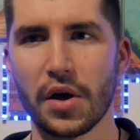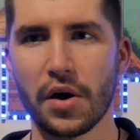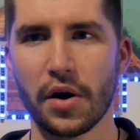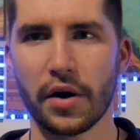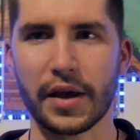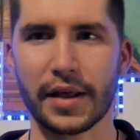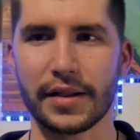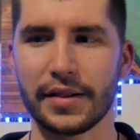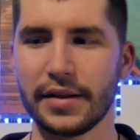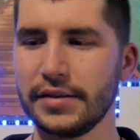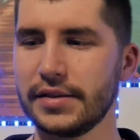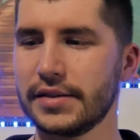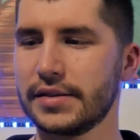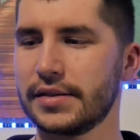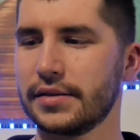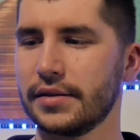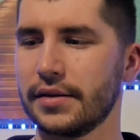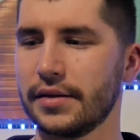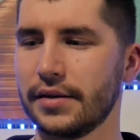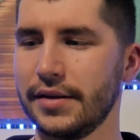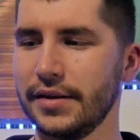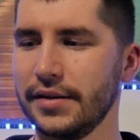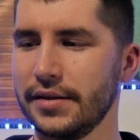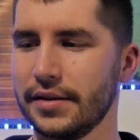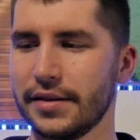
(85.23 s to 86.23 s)
Okay, let's
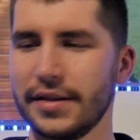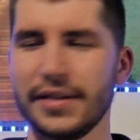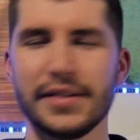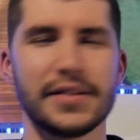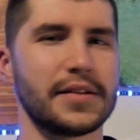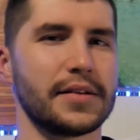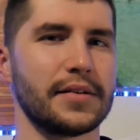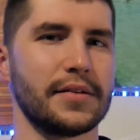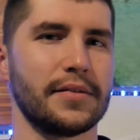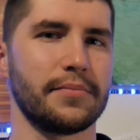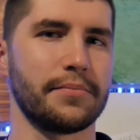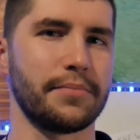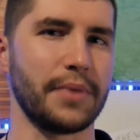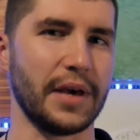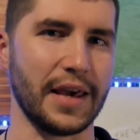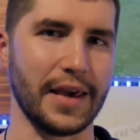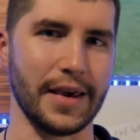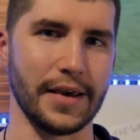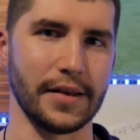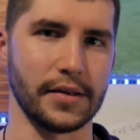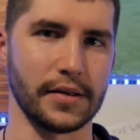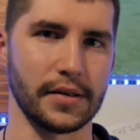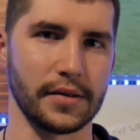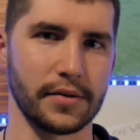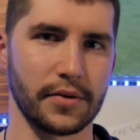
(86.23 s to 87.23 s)
let, let's
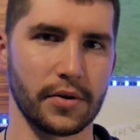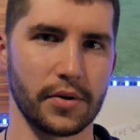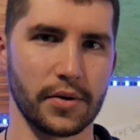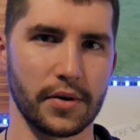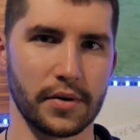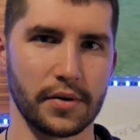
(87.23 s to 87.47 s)
begin.